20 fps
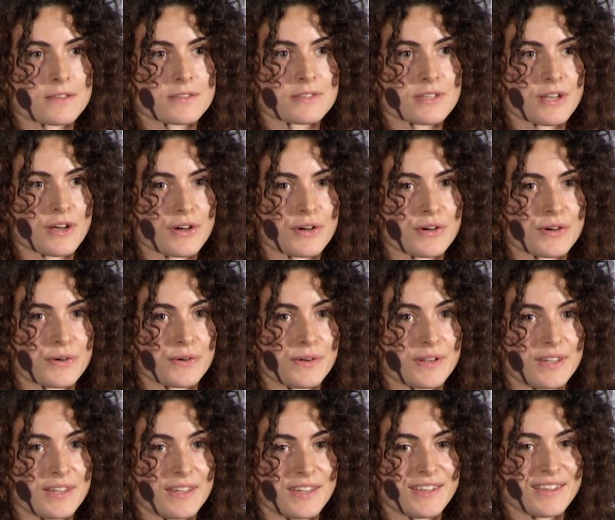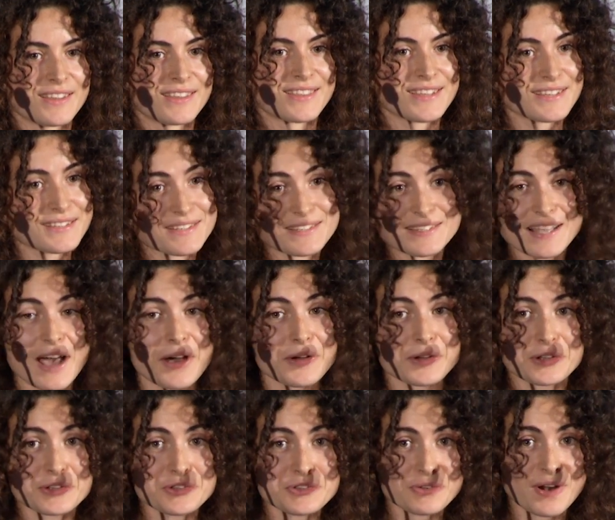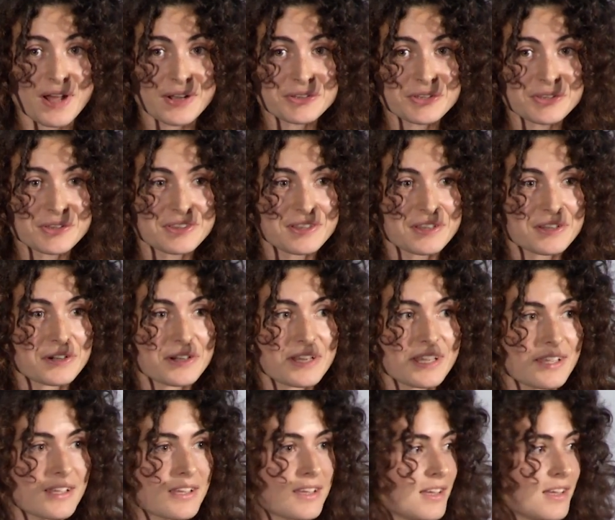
so this is how constructor theory